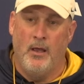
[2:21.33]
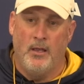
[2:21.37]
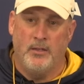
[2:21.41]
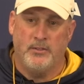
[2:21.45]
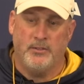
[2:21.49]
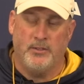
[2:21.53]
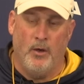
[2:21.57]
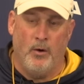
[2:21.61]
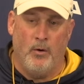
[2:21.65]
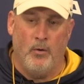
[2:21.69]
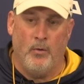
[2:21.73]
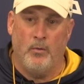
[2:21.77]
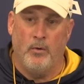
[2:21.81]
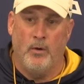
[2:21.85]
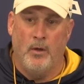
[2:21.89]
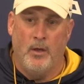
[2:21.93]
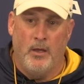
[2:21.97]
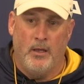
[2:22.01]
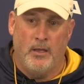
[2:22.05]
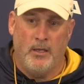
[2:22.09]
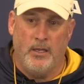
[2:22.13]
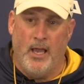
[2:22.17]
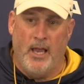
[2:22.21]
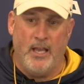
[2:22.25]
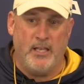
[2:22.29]
So
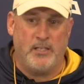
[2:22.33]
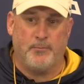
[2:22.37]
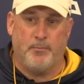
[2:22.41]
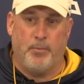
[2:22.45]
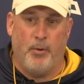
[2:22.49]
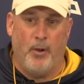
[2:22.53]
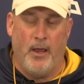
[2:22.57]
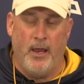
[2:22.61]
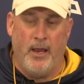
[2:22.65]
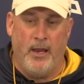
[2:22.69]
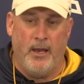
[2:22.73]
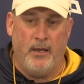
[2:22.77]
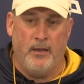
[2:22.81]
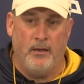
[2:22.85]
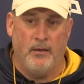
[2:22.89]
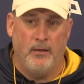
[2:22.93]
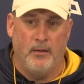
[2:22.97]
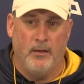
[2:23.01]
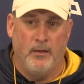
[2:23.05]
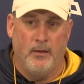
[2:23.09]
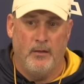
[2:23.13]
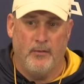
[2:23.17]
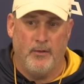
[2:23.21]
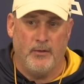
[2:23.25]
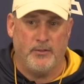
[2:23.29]
Yates played
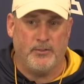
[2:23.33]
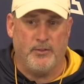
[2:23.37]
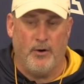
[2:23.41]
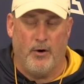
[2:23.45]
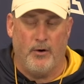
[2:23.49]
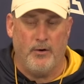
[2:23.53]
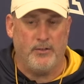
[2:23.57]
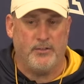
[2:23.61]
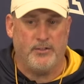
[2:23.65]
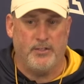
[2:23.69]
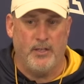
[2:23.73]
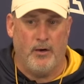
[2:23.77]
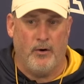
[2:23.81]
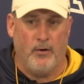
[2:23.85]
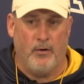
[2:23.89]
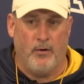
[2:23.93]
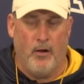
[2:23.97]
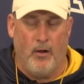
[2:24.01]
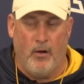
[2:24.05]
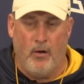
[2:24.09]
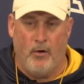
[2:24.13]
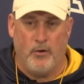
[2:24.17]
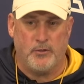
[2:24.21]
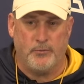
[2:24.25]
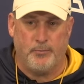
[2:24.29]
the starting center
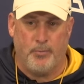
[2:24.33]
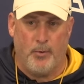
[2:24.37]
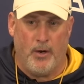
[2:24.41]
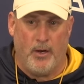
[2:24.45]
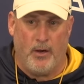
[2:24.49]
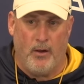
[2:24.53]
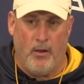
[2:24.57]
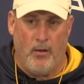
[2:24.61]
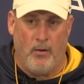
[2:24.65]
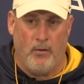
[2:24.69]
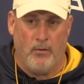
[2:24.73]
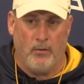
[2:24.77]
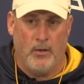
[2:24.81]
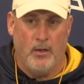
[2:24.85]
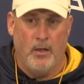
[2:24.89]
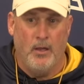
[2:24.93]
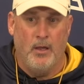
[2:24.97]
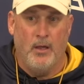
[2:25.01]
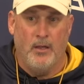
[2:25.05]
all spring long.